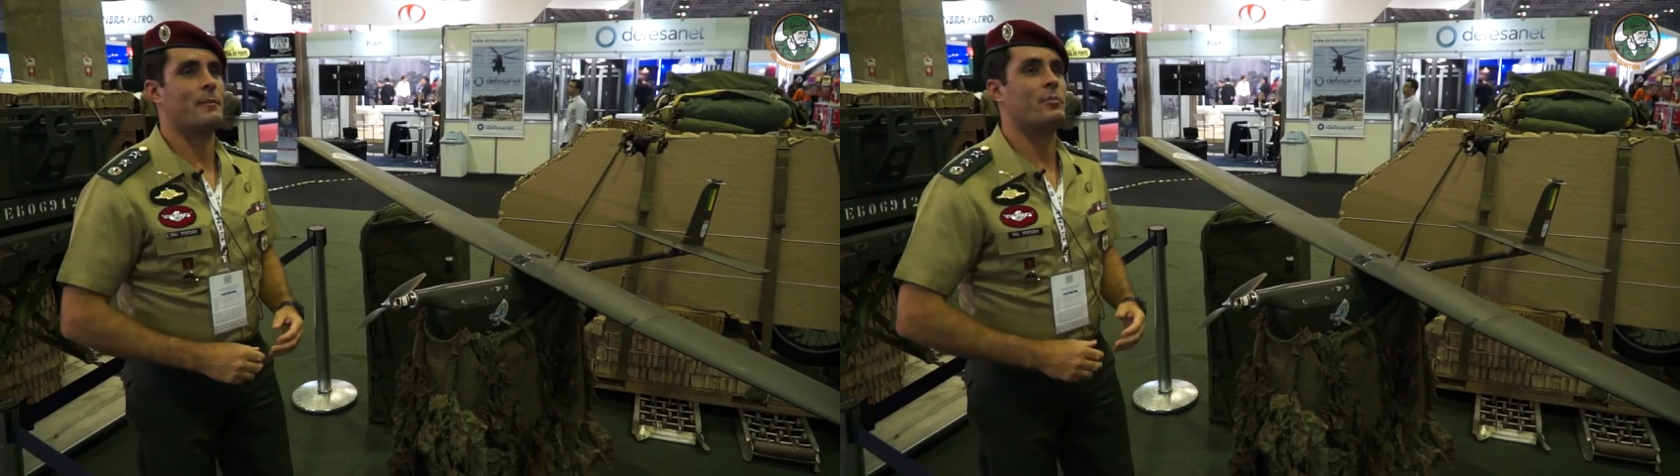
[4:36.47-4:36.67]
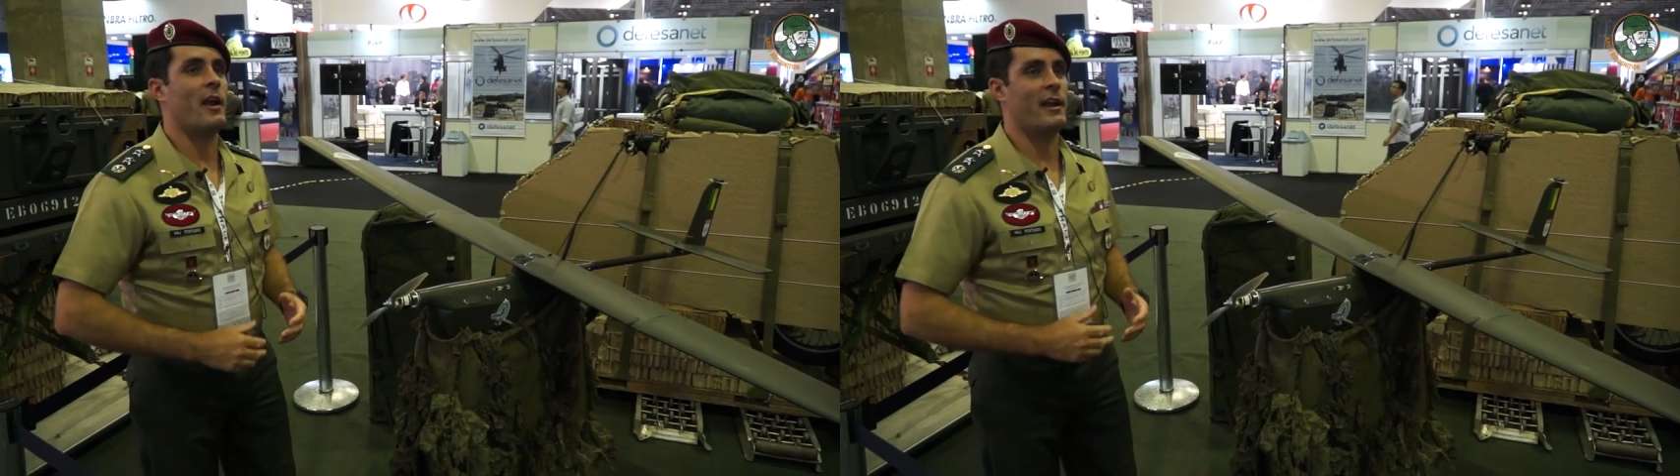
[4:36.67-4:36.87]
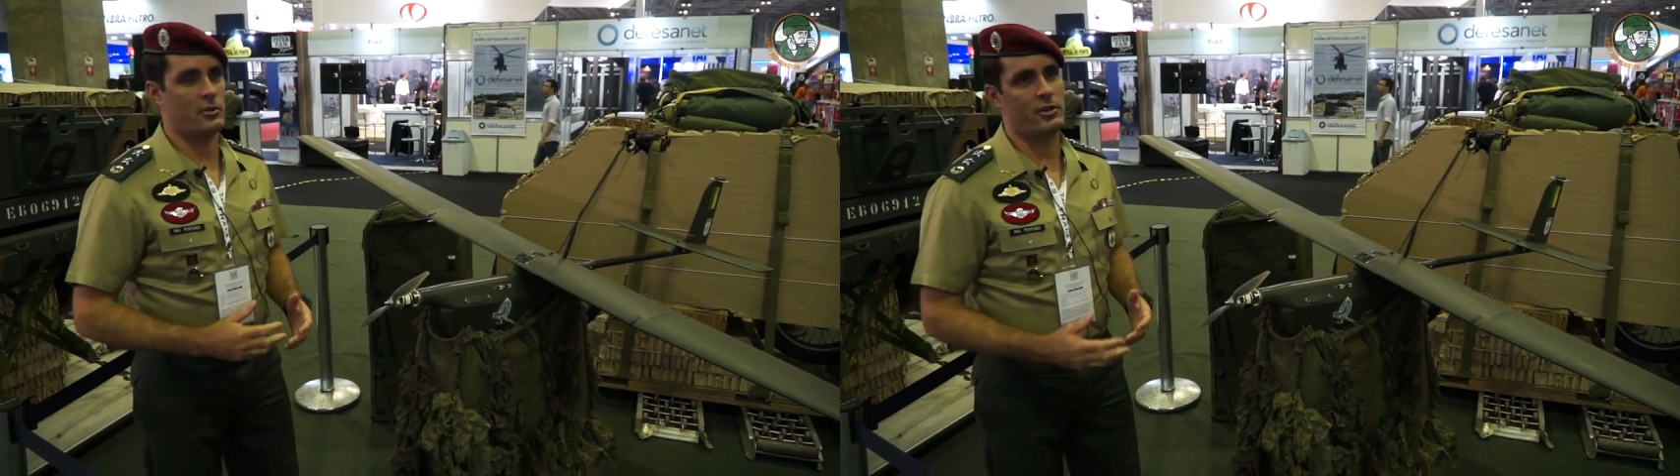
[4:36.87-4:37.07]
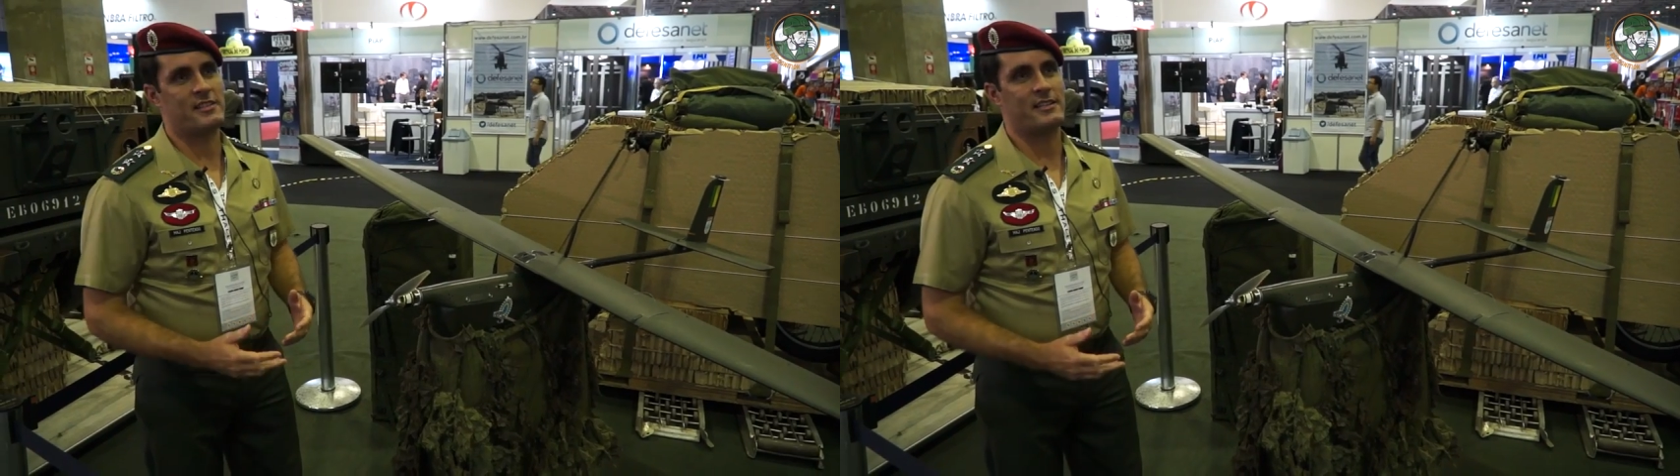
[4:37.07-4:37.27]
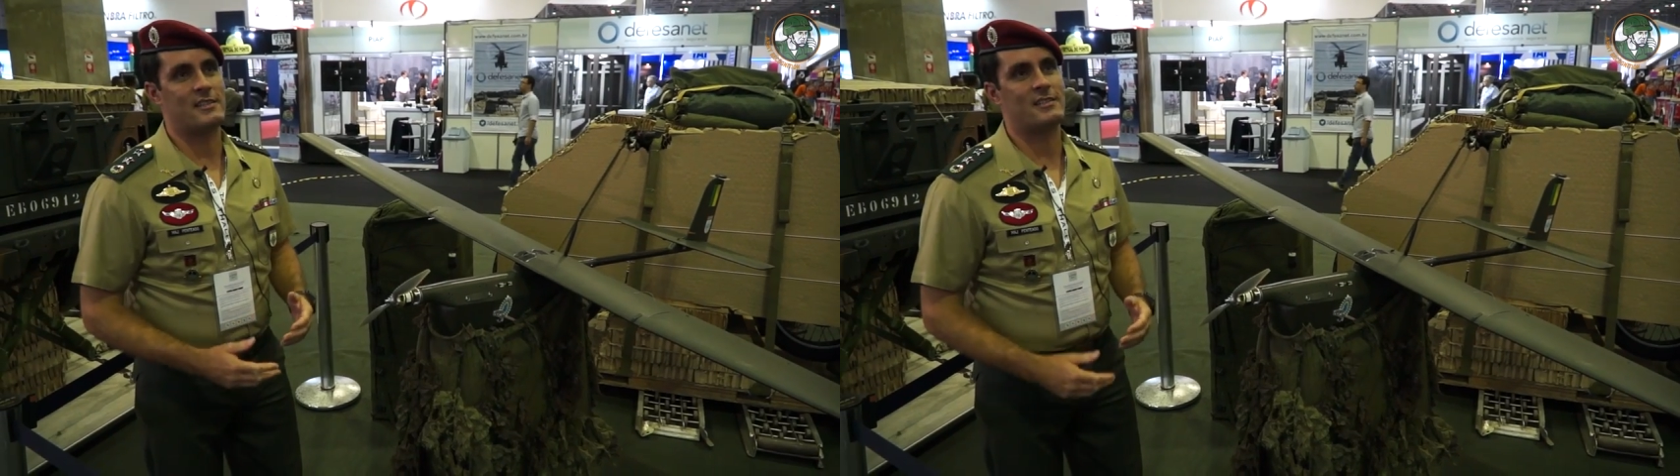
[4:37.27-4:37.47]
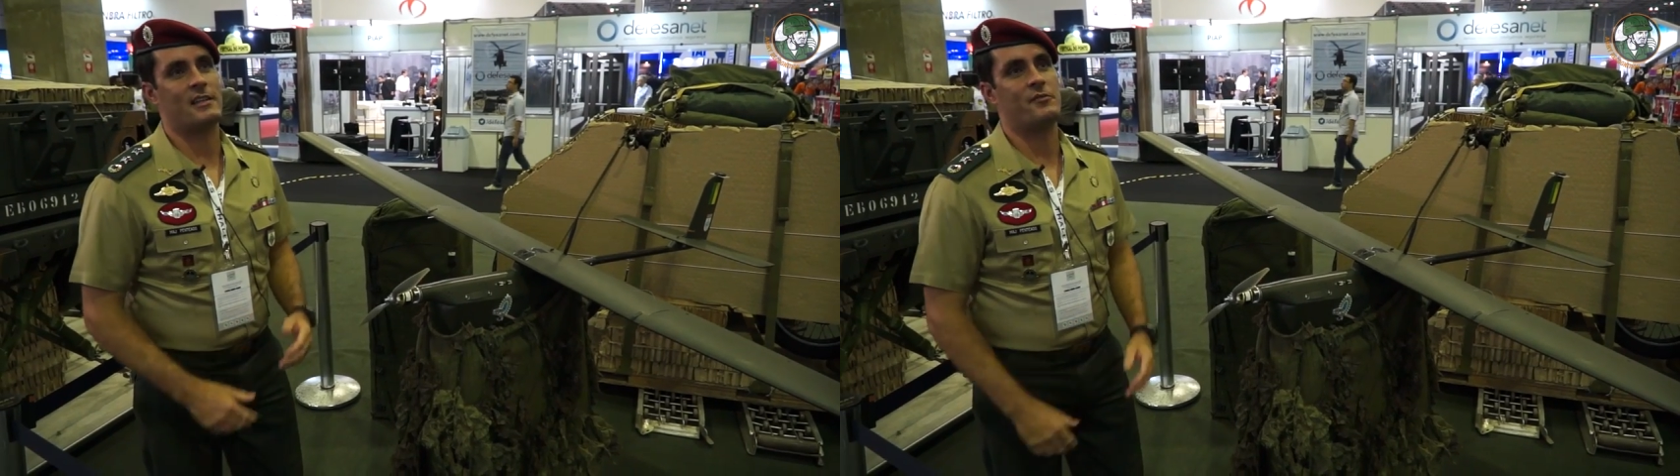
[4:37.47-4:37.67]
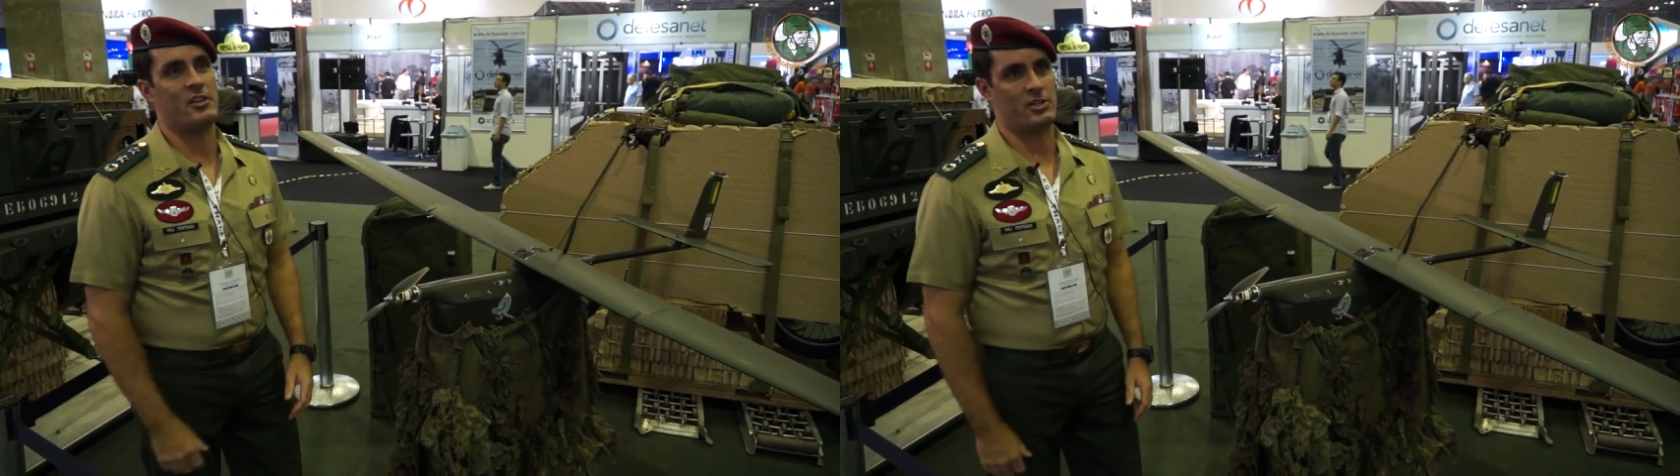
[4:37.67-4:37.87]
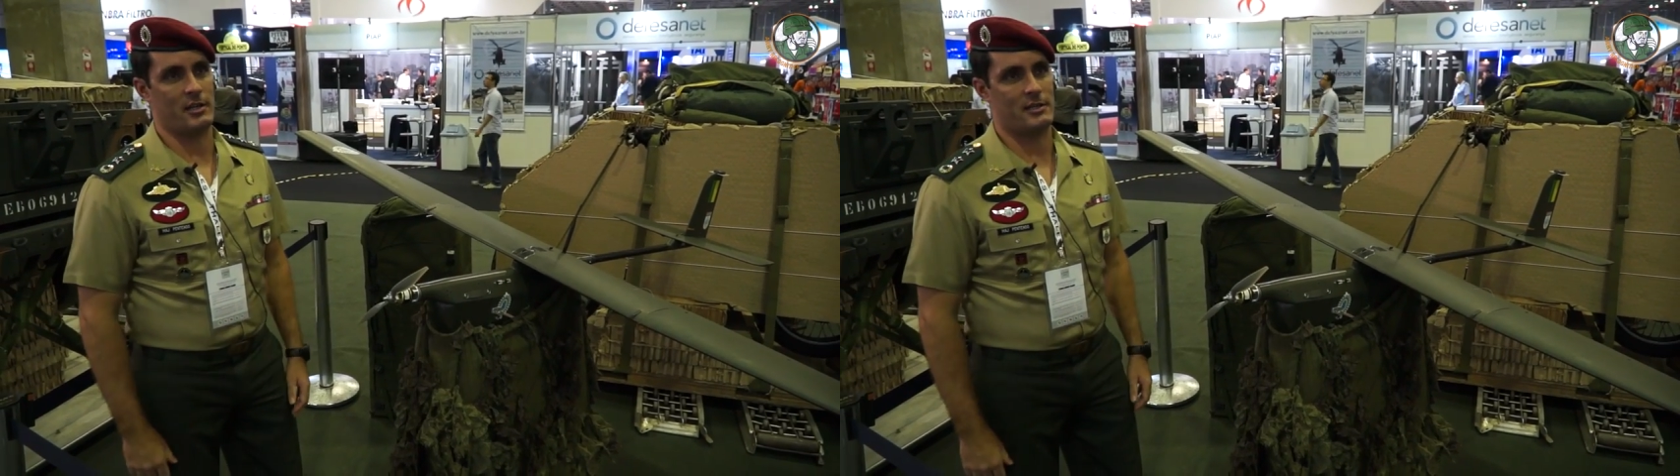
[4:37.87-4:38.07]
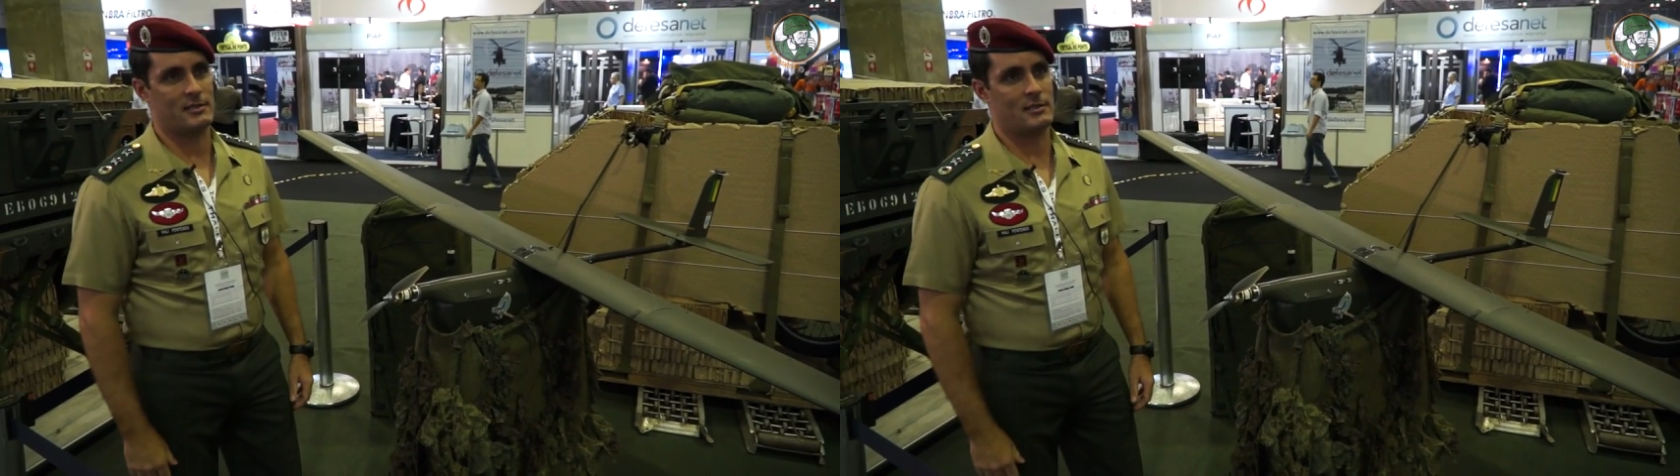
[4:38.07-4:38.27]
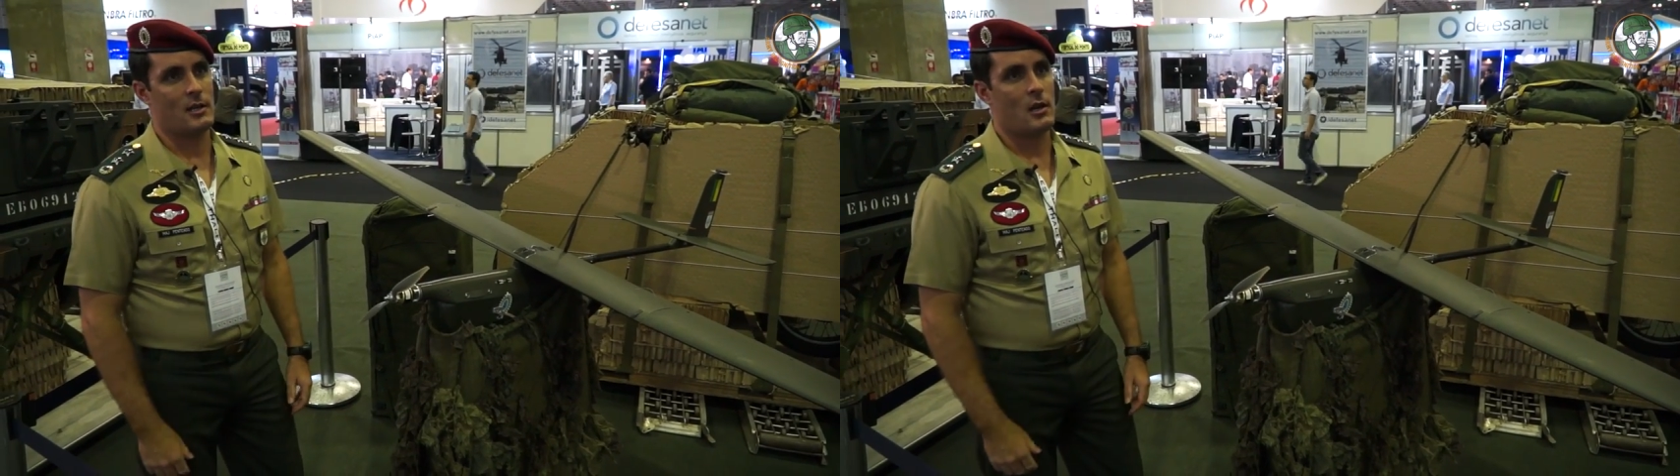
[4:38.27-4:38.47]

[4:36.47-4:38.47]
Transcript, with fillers: the reconnaissance and vigilance.